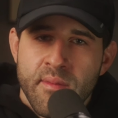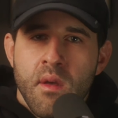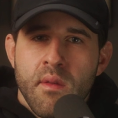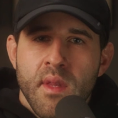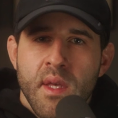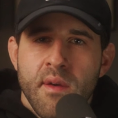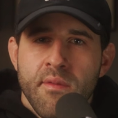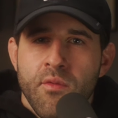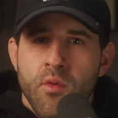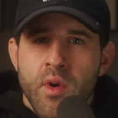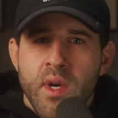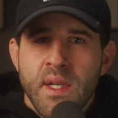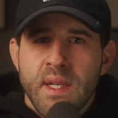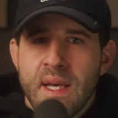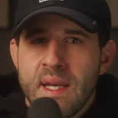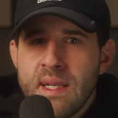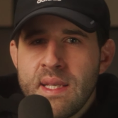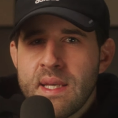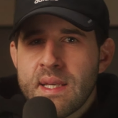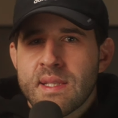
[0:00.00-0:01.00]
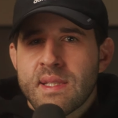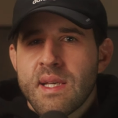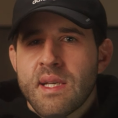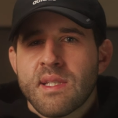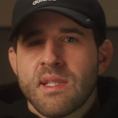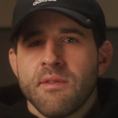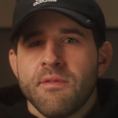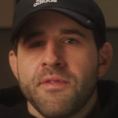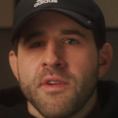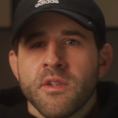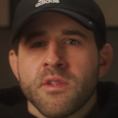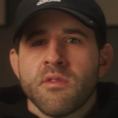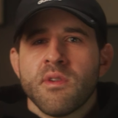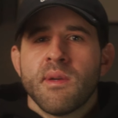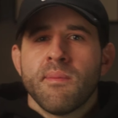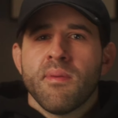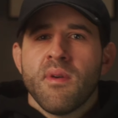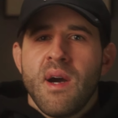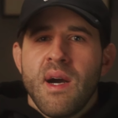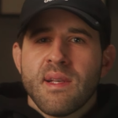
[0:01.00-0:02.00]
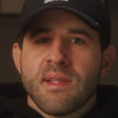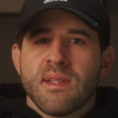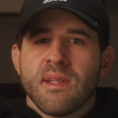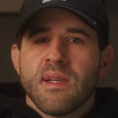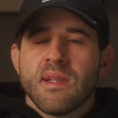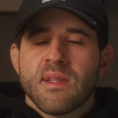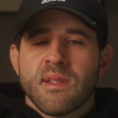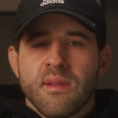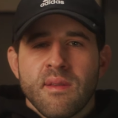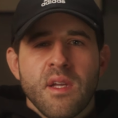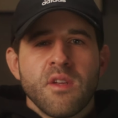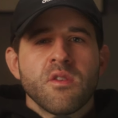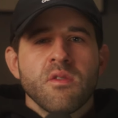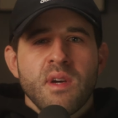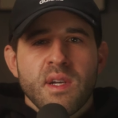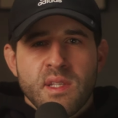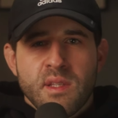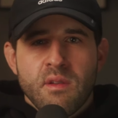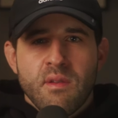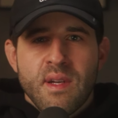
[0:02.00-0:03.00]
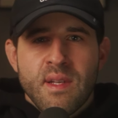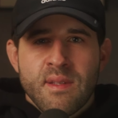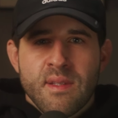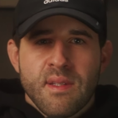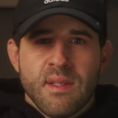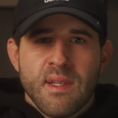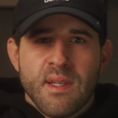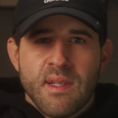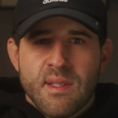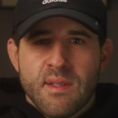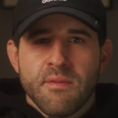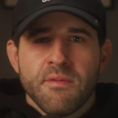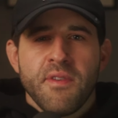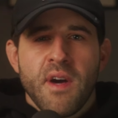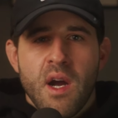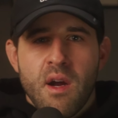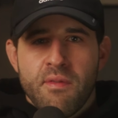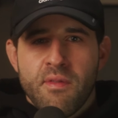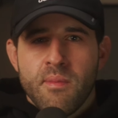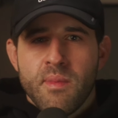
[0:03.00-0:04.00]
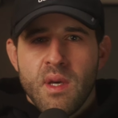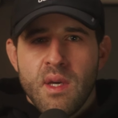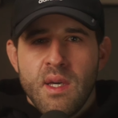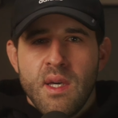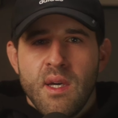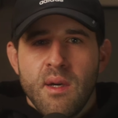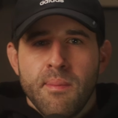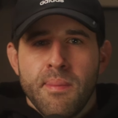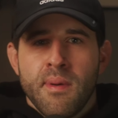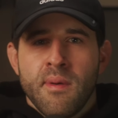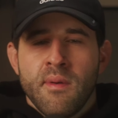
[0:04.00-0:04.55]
They avoid any excessive filtering process and they trust their instincts and fire from the hip.